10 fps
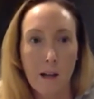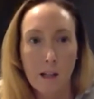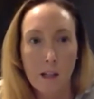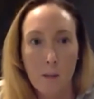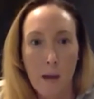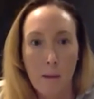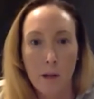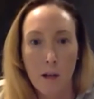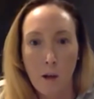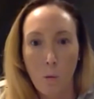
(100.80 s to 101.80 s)
Mm-hmm. To be able
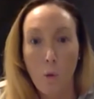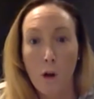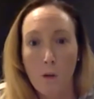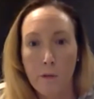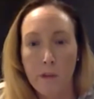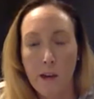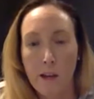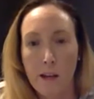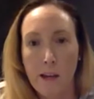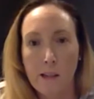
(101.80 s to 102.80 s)
to work with their
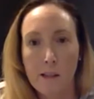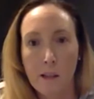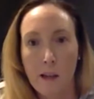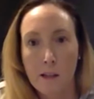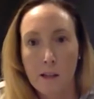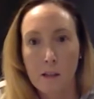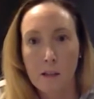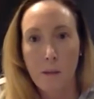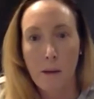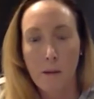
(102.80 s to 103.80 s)
needs and to be
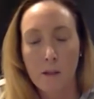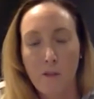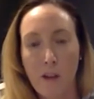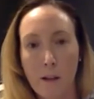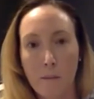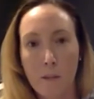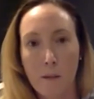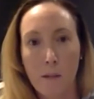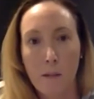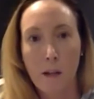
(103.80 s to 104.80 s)
able to develop them
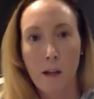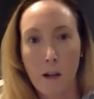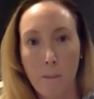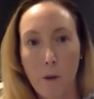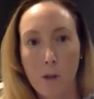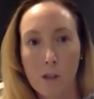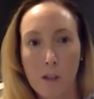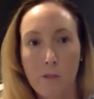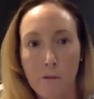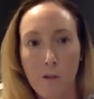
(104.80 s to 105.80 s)
in a positive
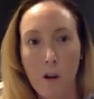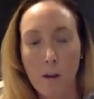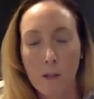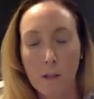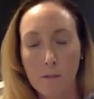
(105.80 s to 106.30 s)
environment.